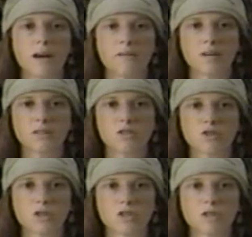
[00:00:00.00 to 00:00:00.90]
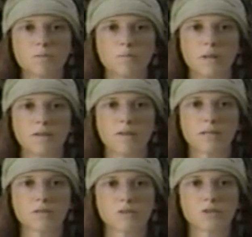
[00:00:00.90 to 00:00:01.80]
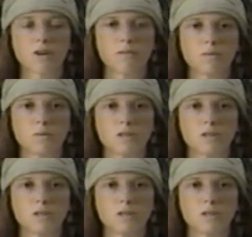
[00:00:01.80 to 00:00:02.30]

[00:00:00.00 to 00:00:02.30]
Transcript: and the constriction of blood vessels often